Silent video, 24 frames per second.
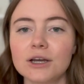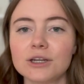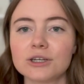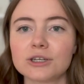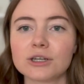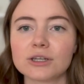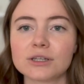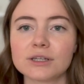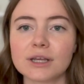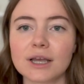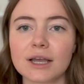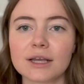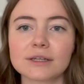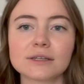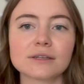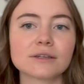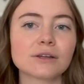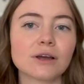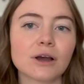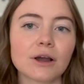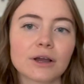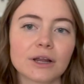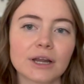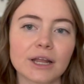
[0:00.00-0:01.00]
just like a
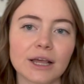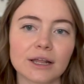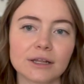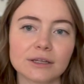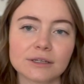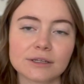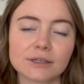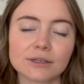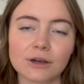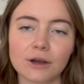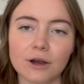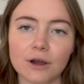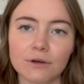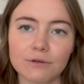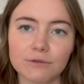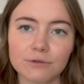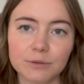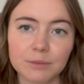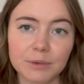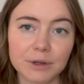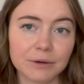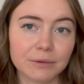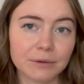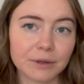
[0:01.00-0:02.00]
stockinette scarf
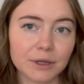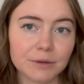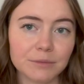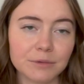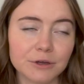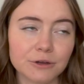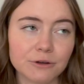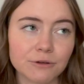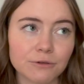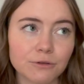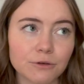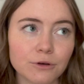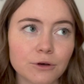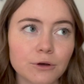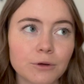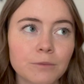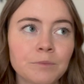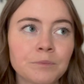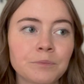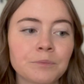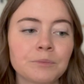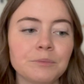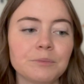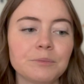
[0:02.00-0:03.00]
would be really beautiful
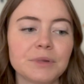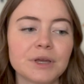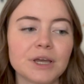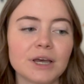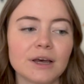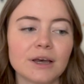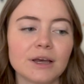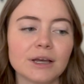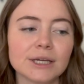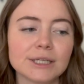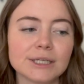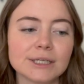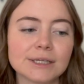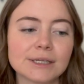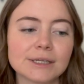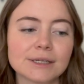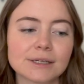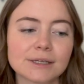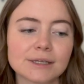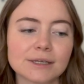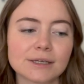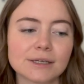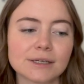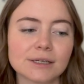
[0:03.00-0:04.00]
because
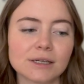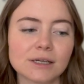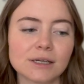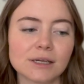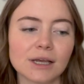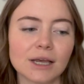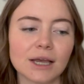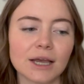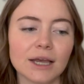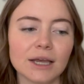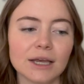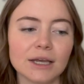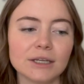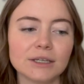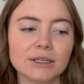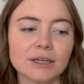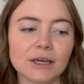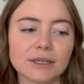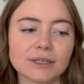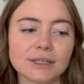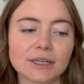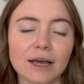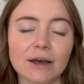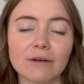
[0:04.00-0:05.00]
it
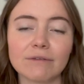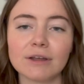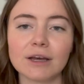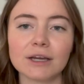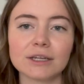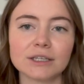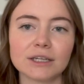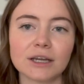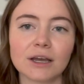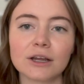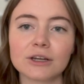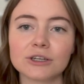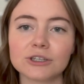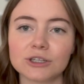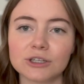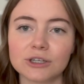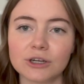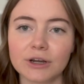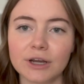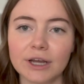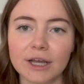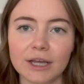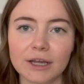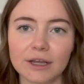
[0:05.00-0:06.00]
does have that
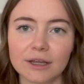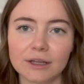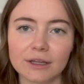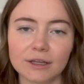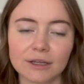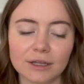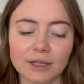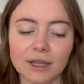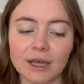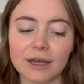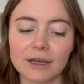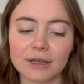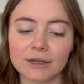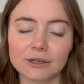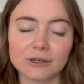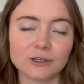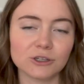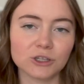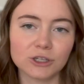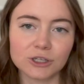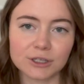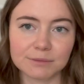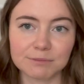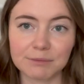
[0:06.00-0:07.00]
texture like
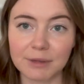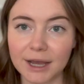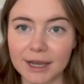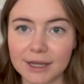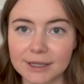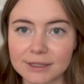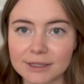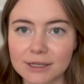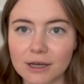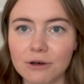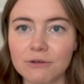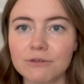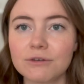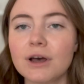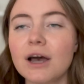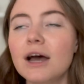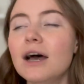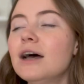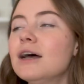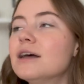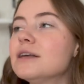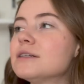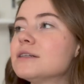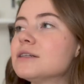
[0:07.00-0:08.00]
just by itself.
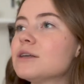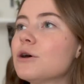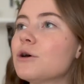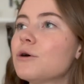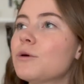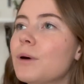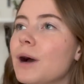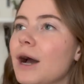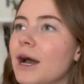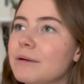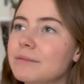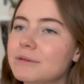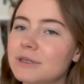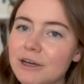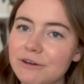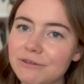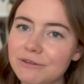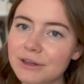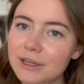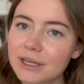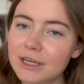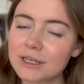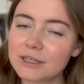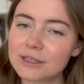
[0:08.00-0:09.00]
So I'm
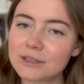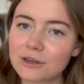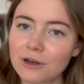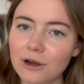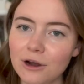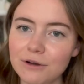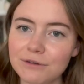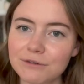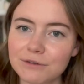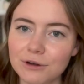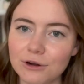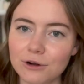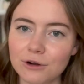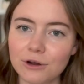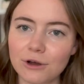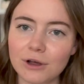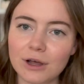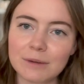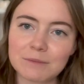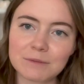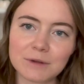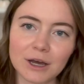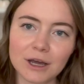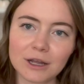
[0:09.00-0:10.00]
definitely a scarf girl.
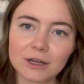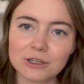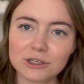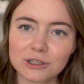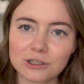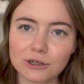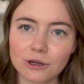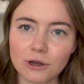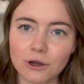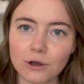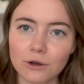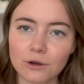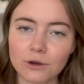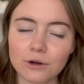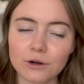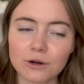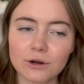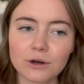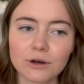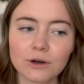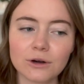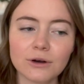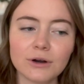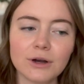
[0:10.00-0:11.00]
I'm not a shawl
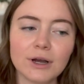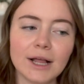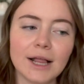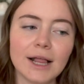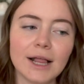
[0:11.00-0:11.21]
girl,